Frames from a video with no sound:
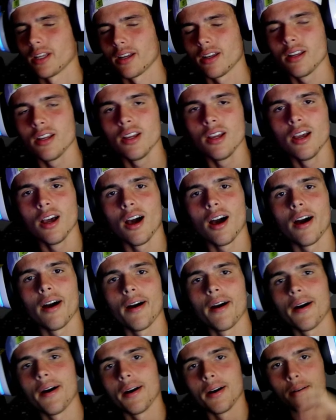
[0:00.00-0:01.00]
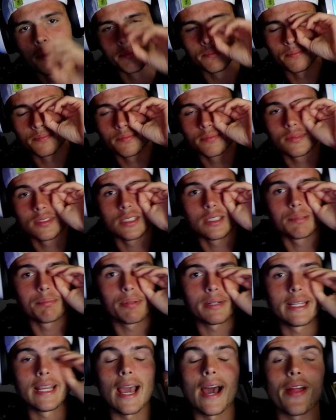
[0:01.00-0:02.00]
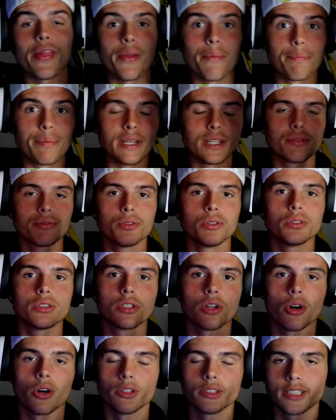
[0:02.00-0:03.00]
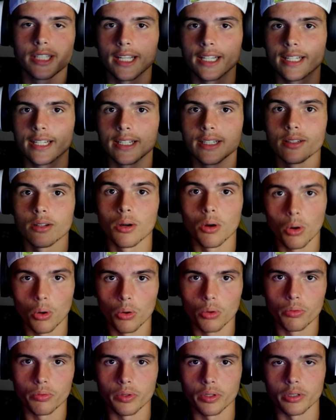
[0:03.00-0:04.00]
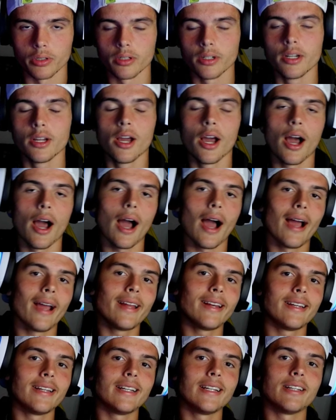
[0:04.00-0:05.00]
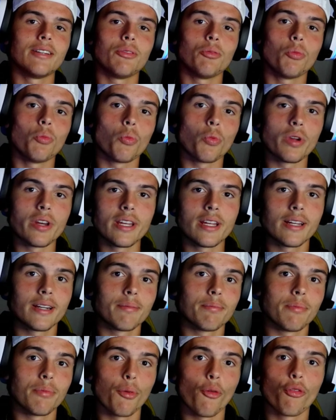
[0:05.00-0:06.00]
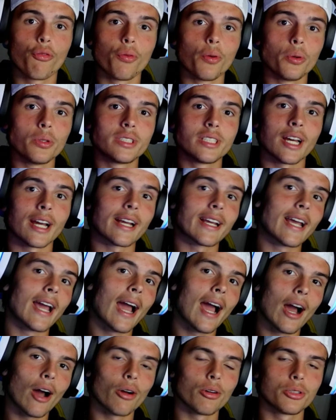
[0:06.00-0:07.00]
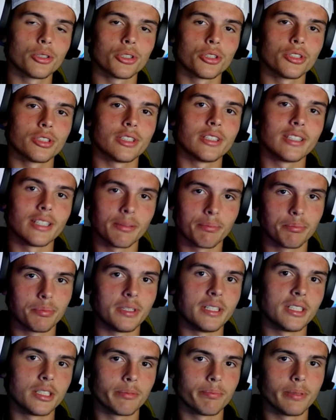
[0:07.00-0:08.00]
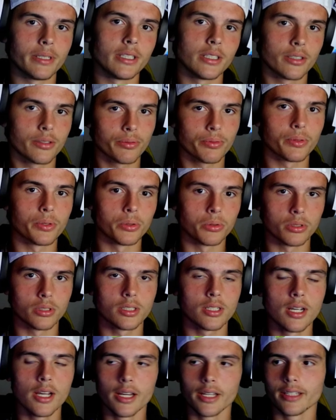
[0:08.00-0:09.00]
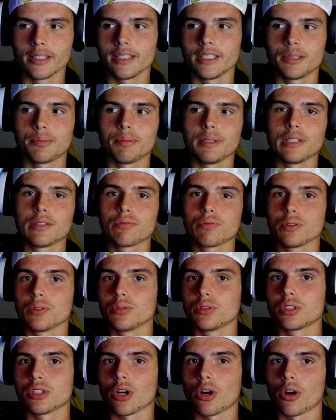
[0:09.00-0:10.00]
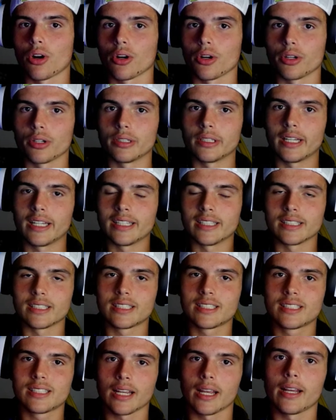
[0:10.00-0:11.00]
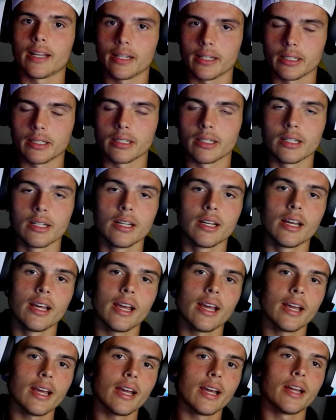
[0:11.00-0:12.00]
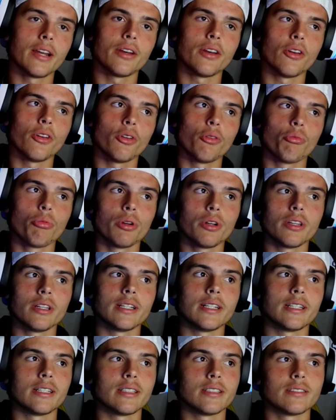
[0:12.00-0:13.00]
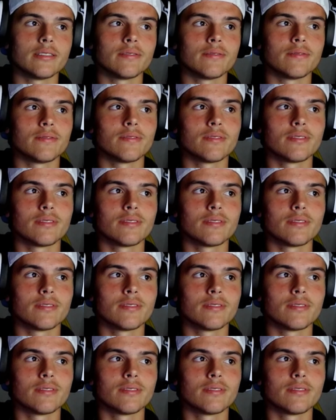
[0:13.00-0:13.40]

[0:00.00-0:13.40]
about that. Um, but yeah, the beast fruits are taking over. I need we need fruits that counter the, these beast fruits. These beast fruits are insane, and really,